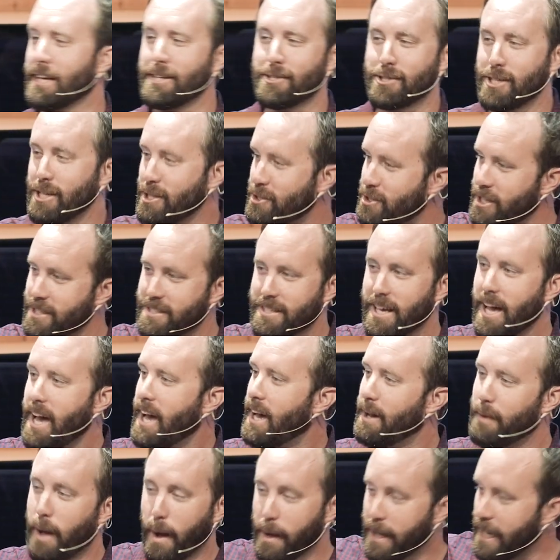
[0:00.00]
Like she's just,
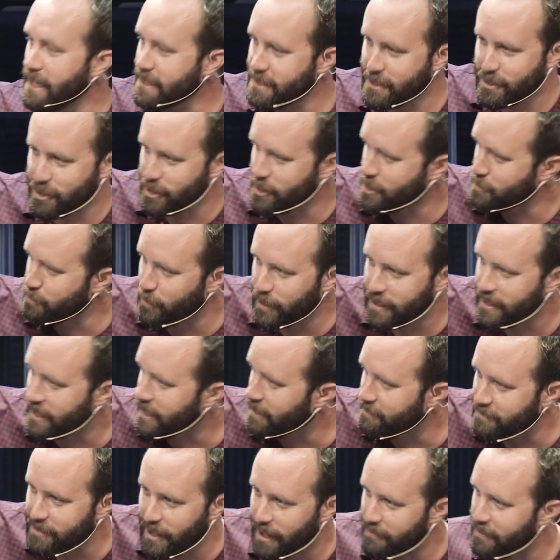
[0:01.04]
I guess there's a
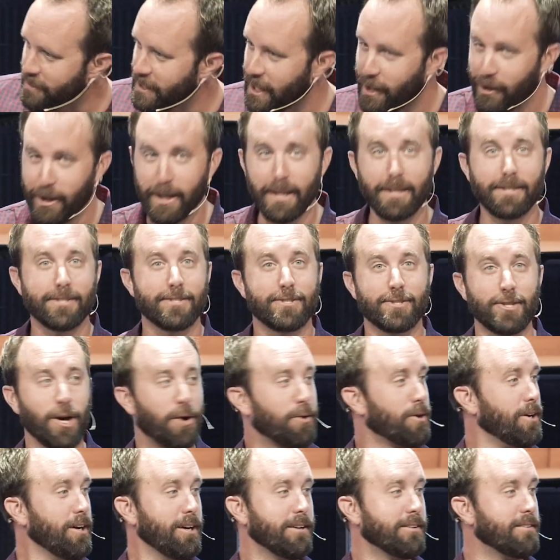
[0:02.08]
sprinkling of love in there. It is
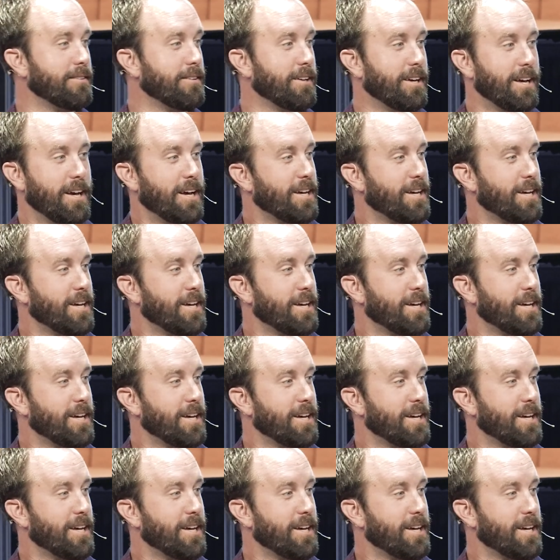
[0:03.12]
so good.